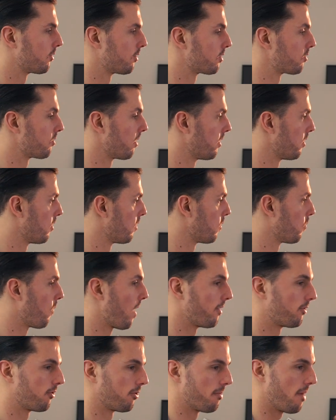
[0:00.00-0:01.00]
just so I know
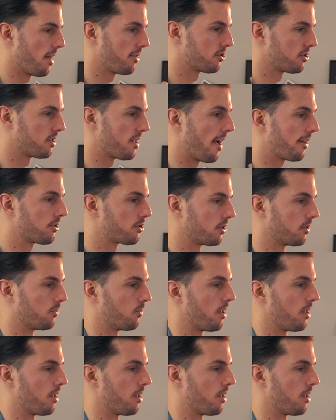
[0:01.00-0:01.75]
where to match the action